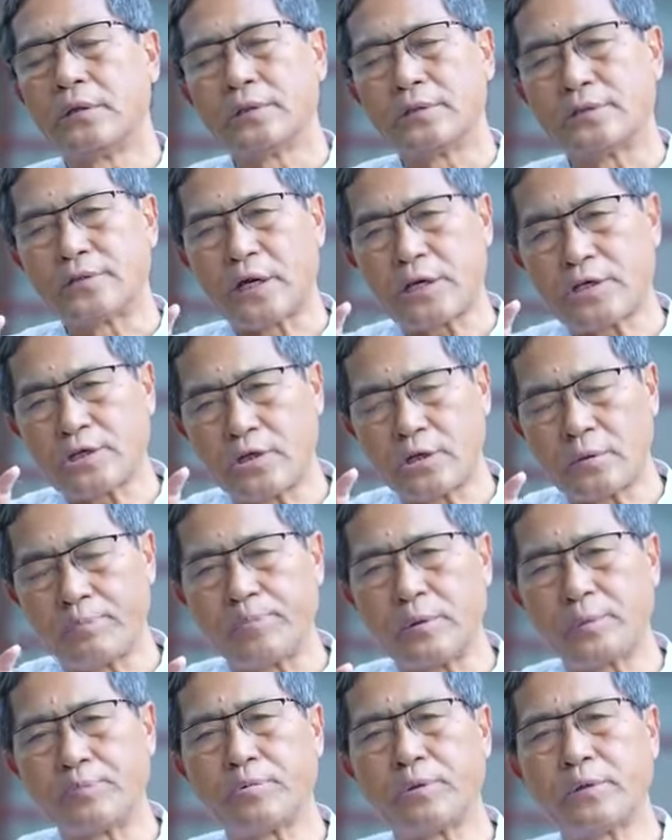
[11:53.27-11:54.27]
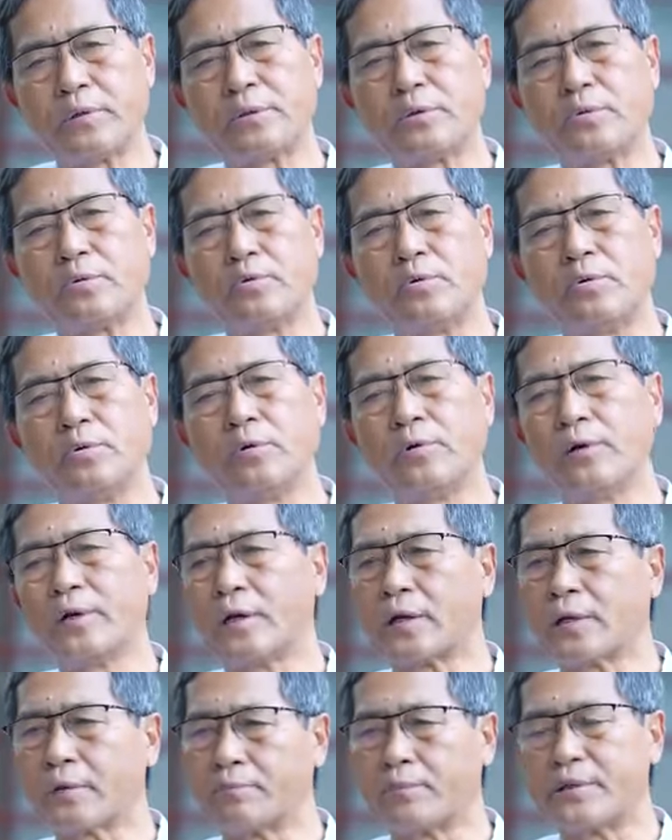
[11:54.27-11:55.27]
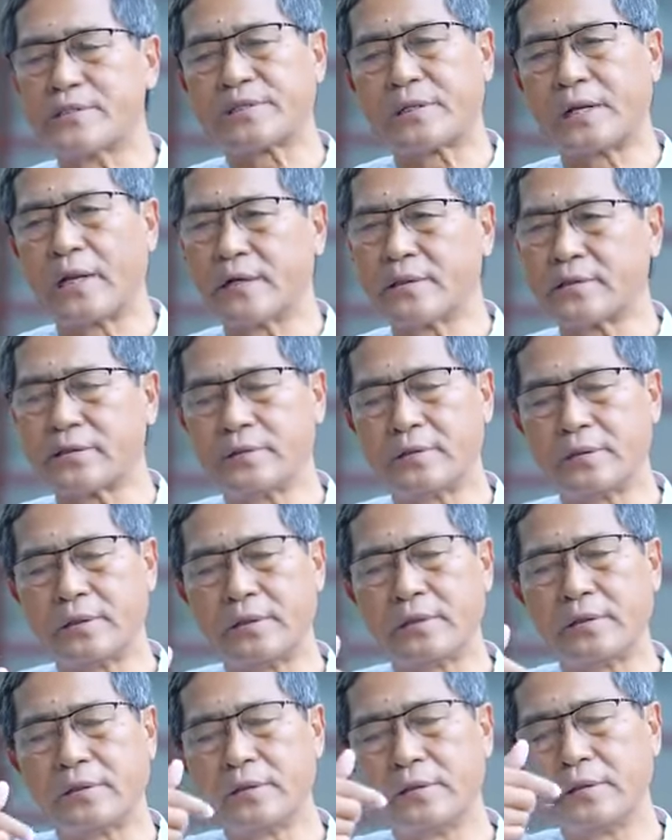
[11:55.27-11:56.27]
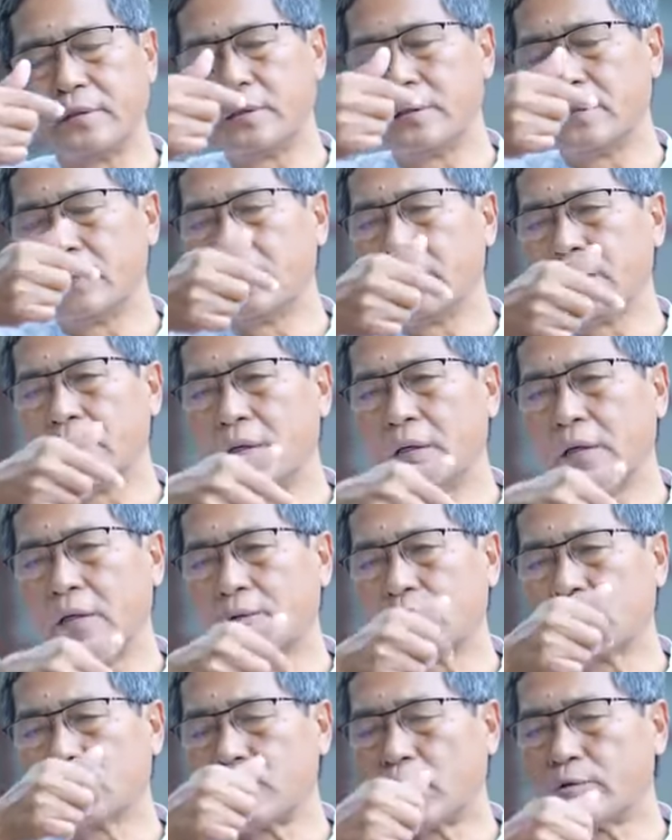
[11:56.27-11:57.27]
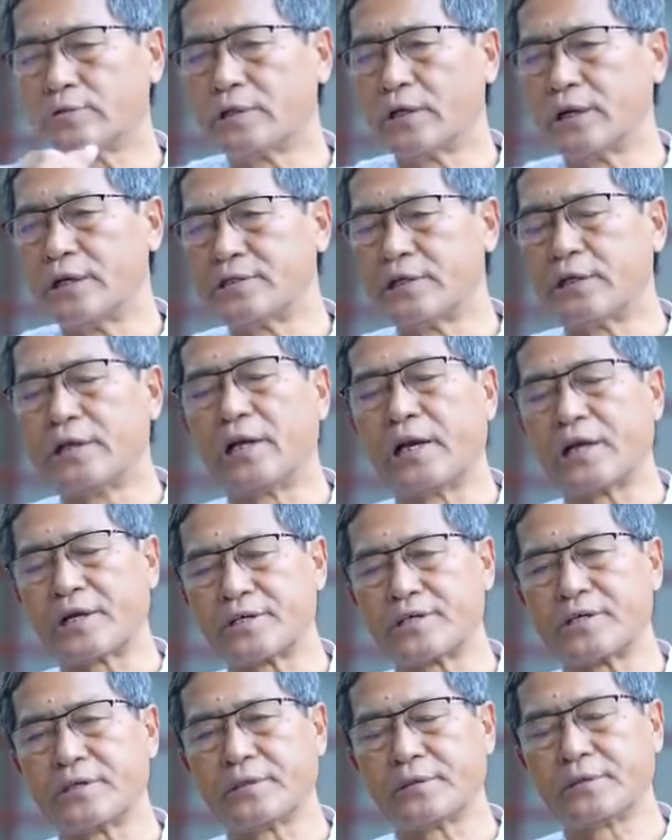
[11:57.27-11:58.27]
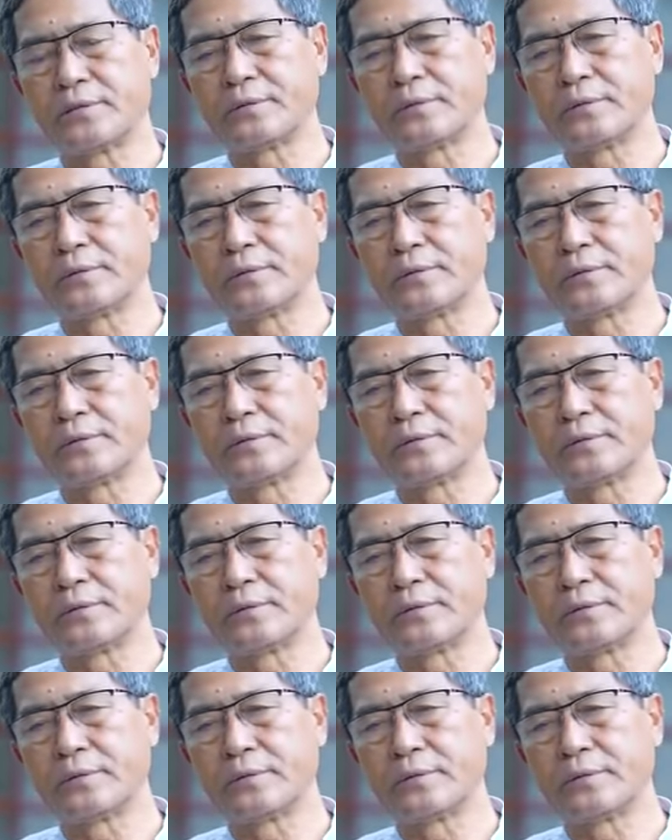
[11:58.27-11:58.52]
section of people who were misled in 2018 election,